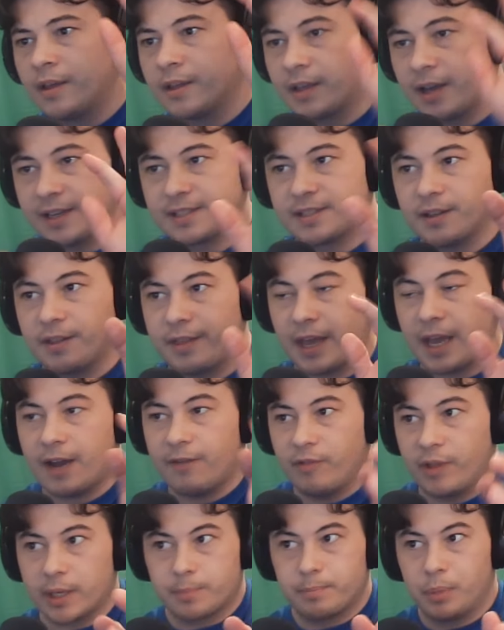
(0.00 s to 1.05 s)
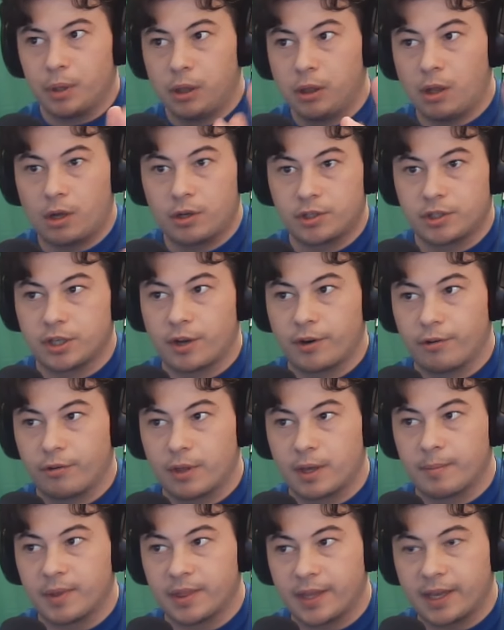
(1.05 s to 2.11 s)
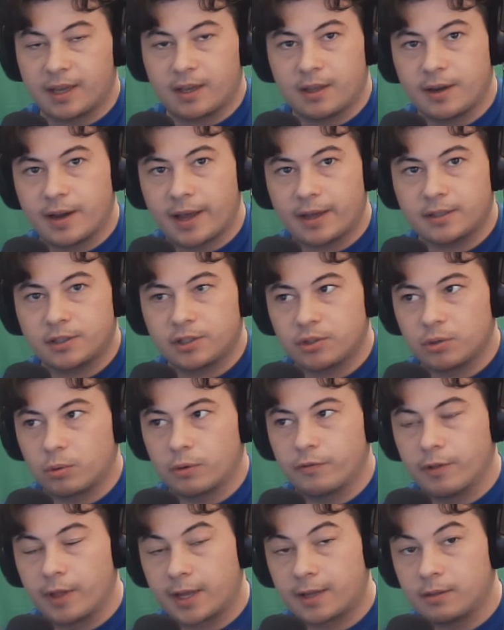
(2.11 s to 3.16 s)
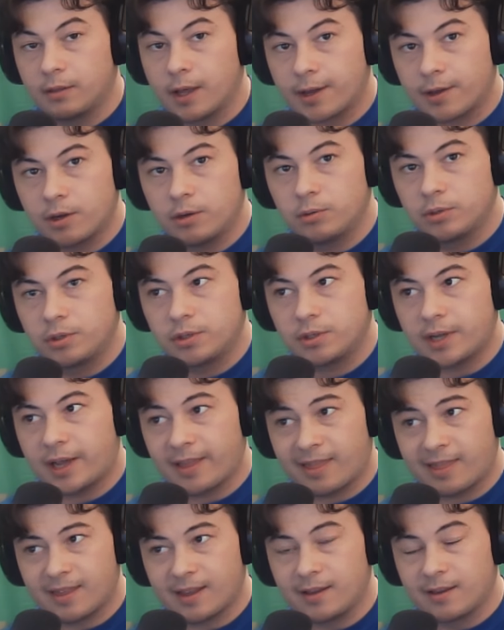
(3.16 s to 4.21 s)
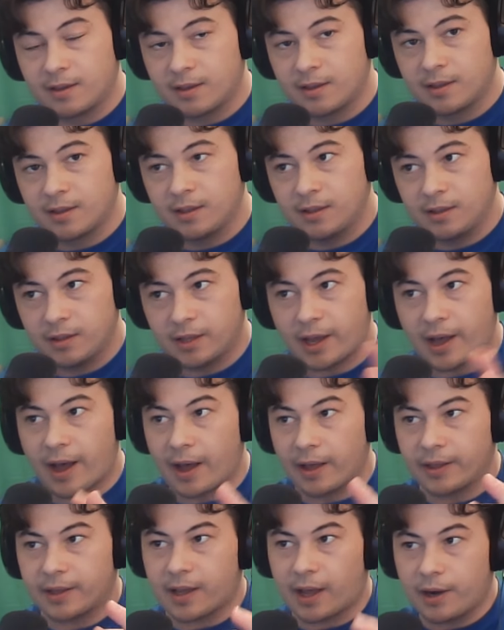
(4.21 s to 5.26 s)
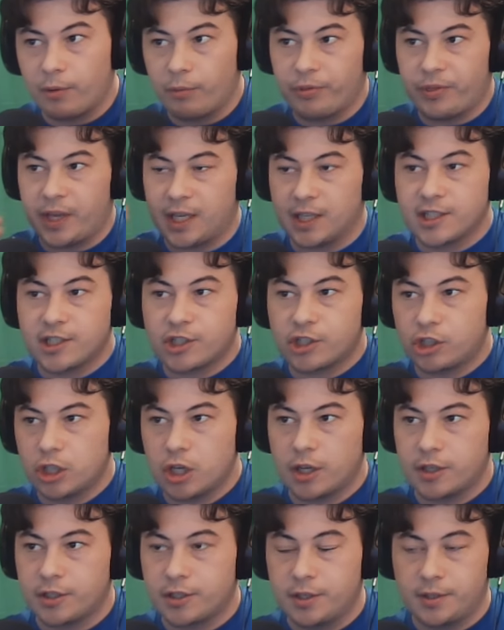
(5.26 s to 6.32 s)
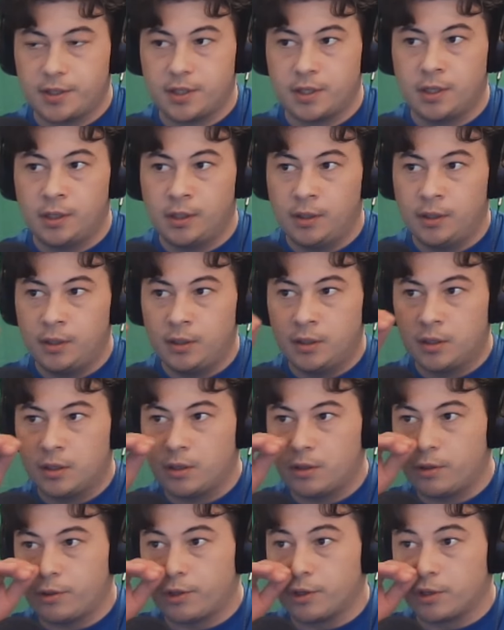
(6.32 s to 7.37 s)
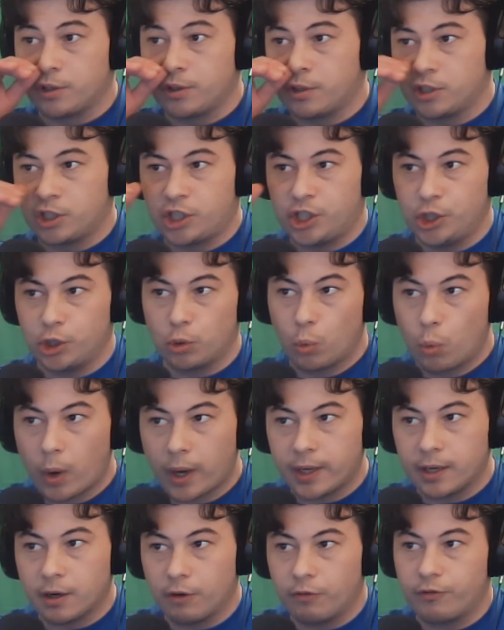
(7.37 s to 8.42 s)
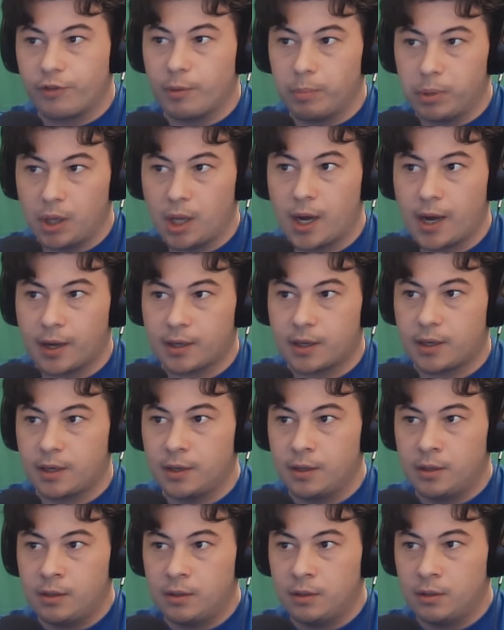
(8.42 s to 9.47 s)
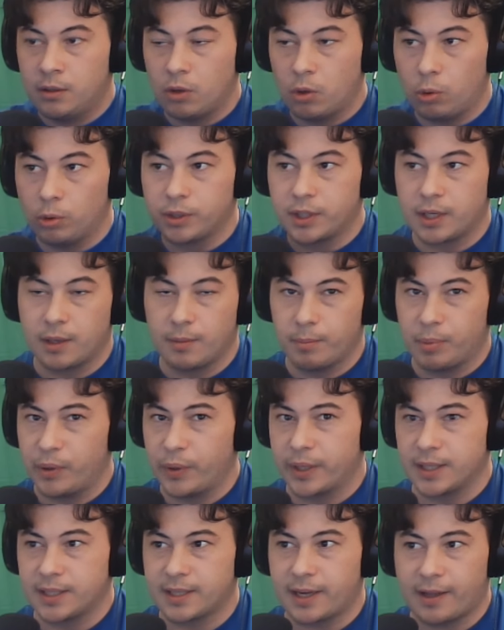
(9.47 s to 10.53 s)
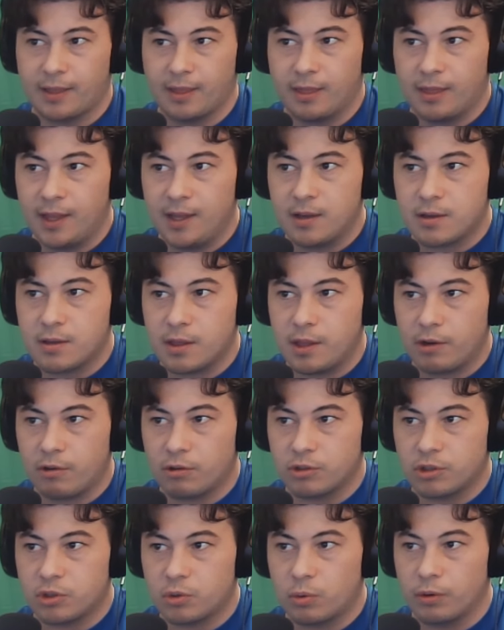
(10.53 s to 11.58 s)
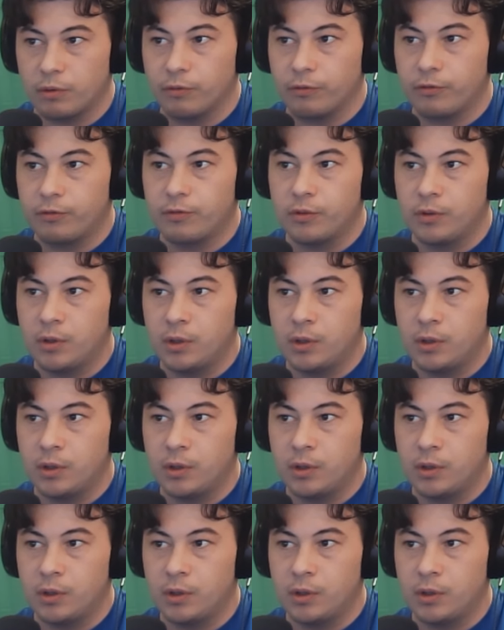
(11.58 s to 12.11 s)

Guys, they have, like, plugs under them, and they connect sort of like Legos, I think. I, like, I don't think it's just the, the sheer weight of the block holding it in place. I think there are sort of...